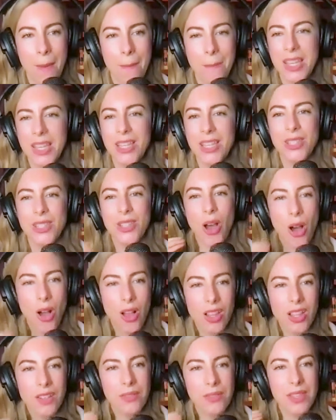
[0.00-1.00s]
Because
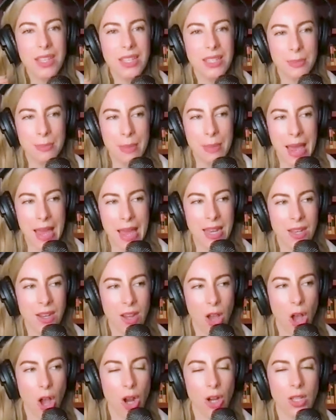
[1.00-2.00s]
all of these men
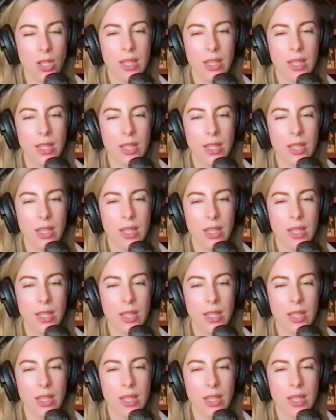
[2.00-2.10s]
are